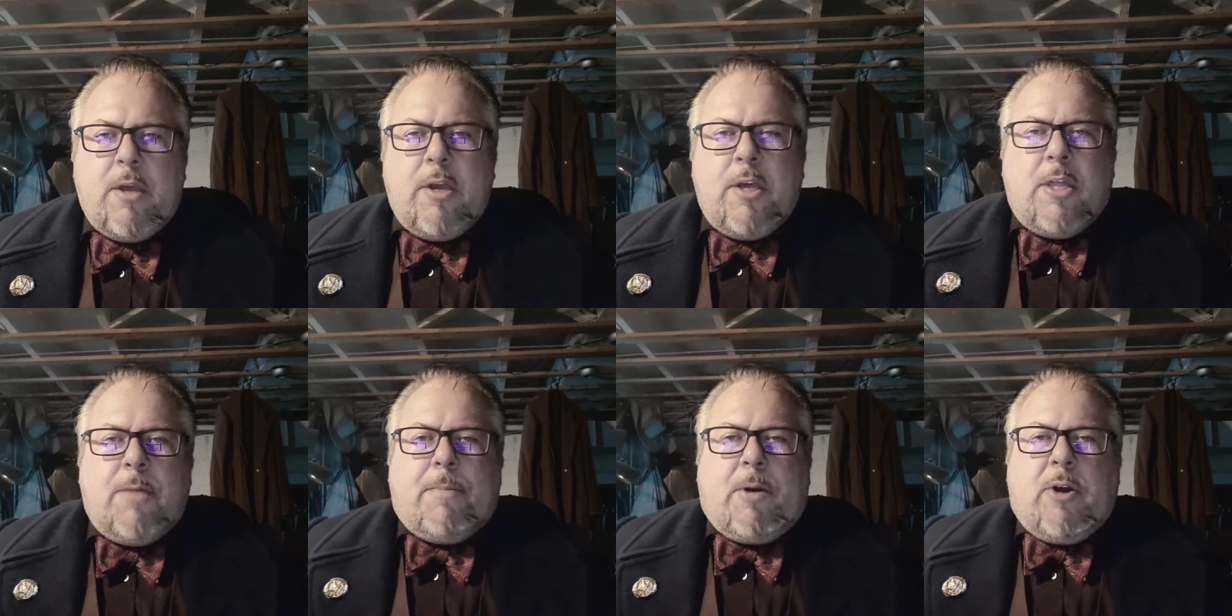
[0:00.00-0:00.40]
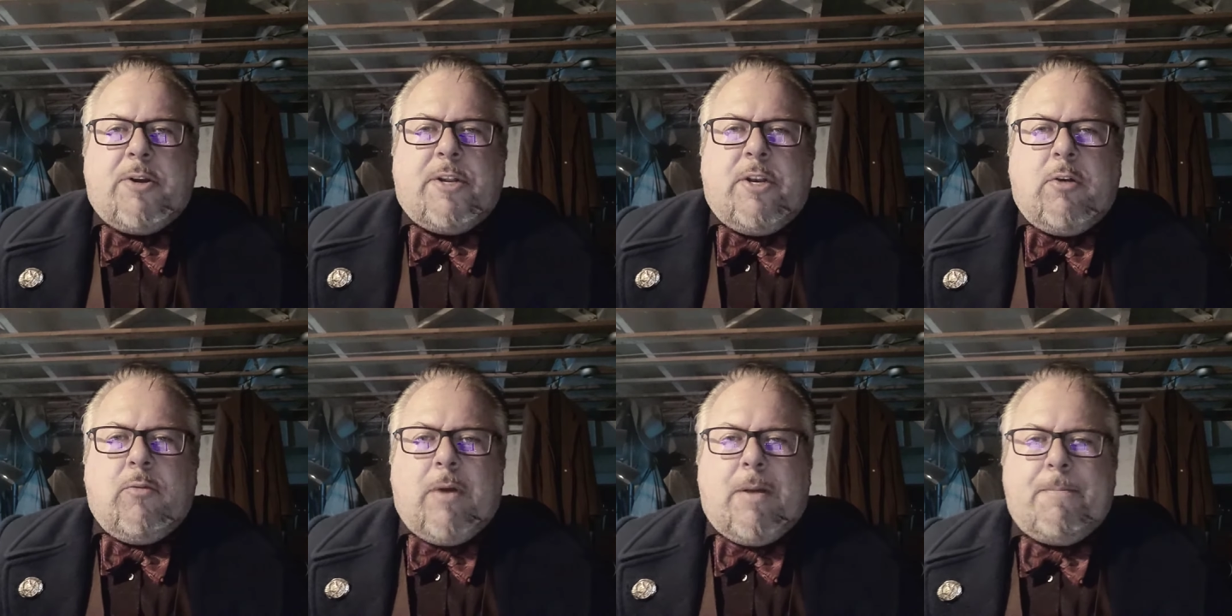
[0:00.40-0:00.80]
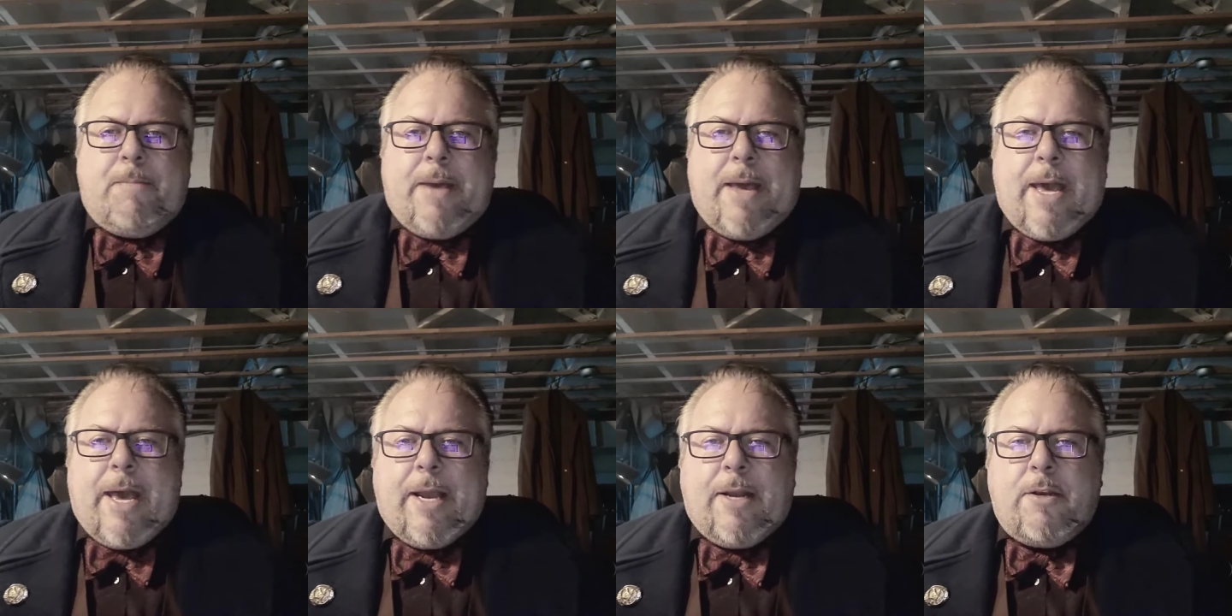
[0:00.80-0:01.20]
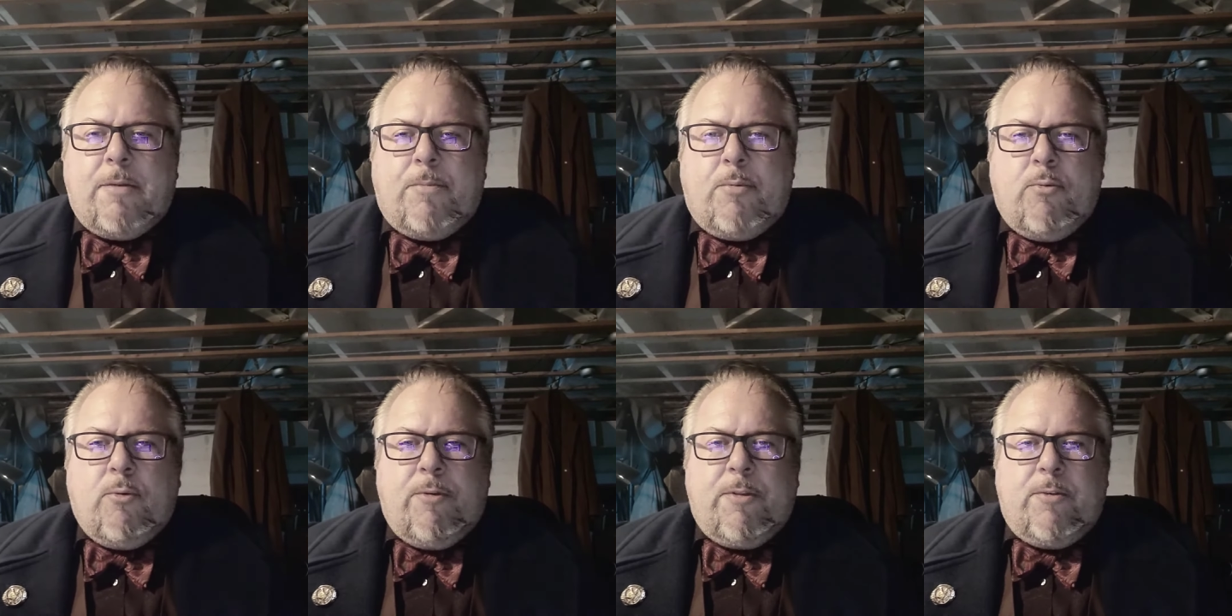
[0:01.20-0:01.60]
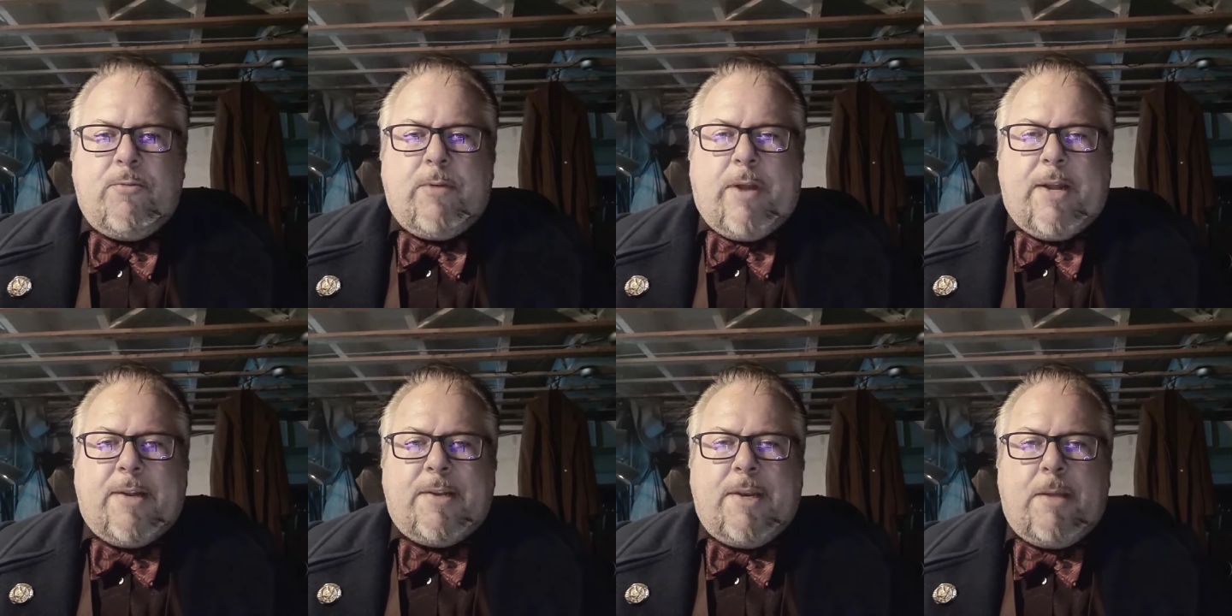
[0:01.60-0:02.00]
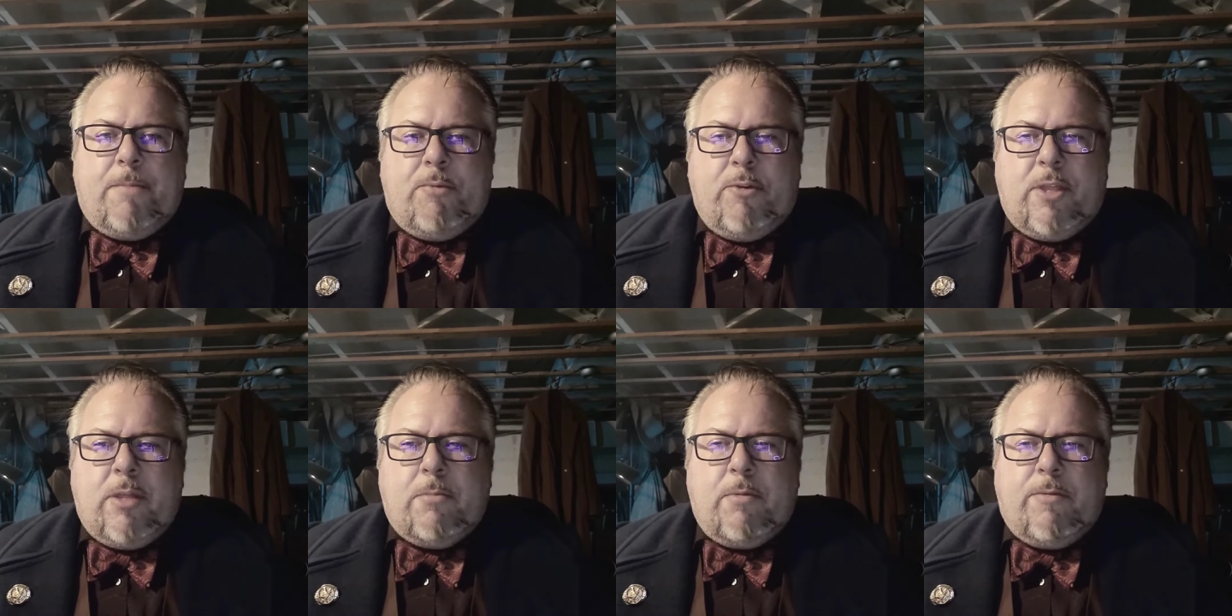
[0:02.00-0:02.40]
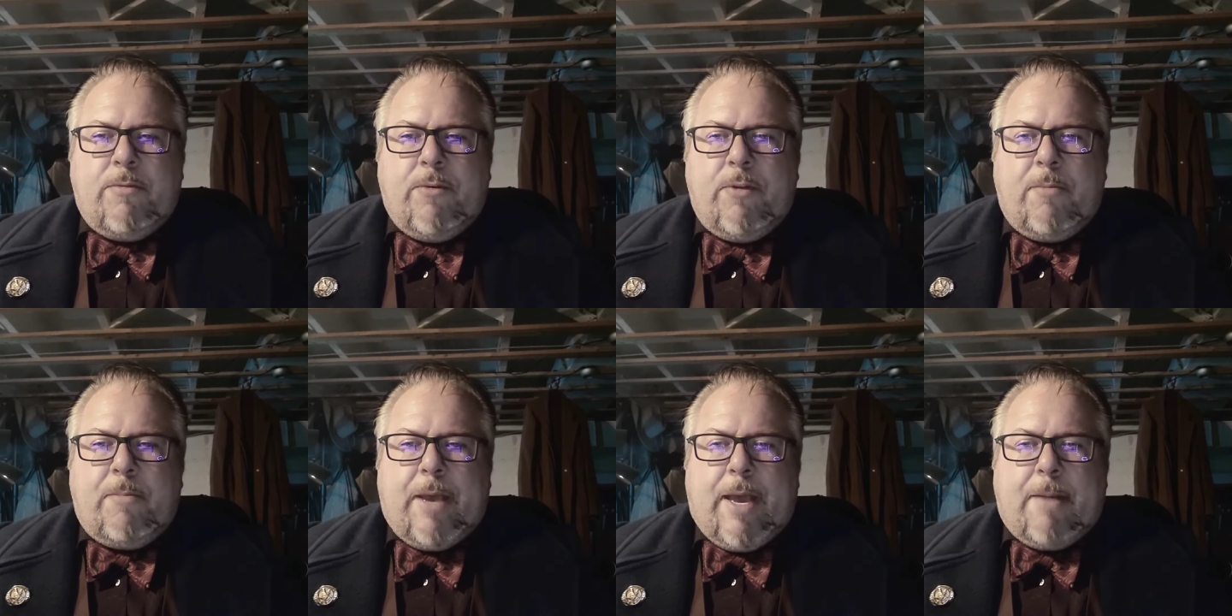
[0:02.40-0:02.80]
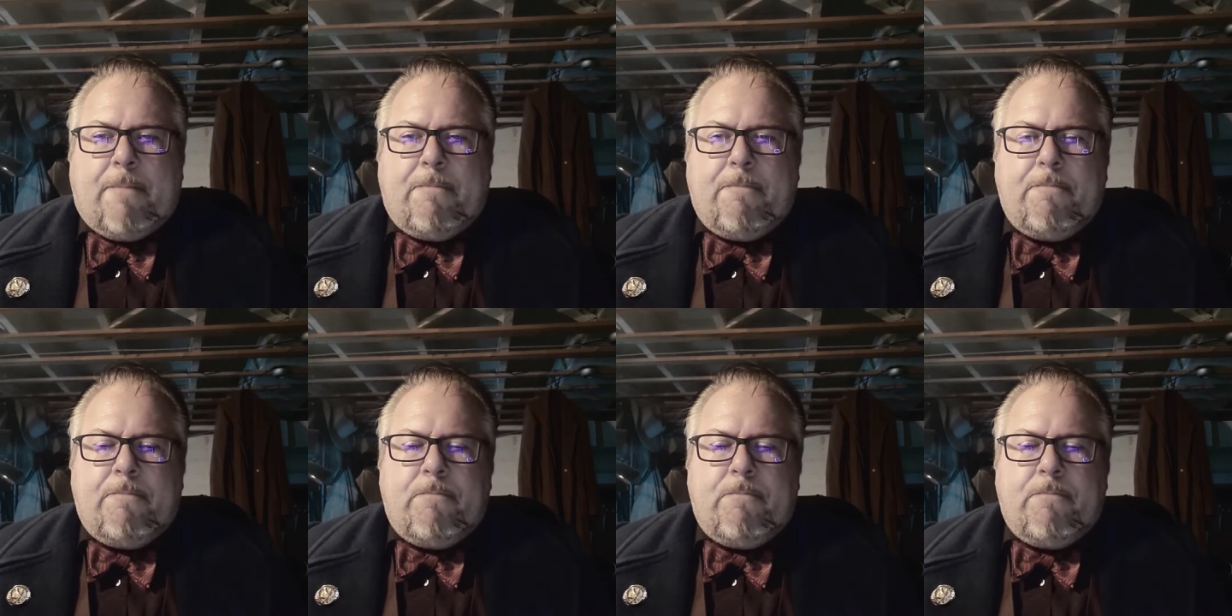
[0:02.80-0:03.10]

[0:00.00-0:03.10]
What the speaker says: The bartender went back to pour the drinks and he put them before the man.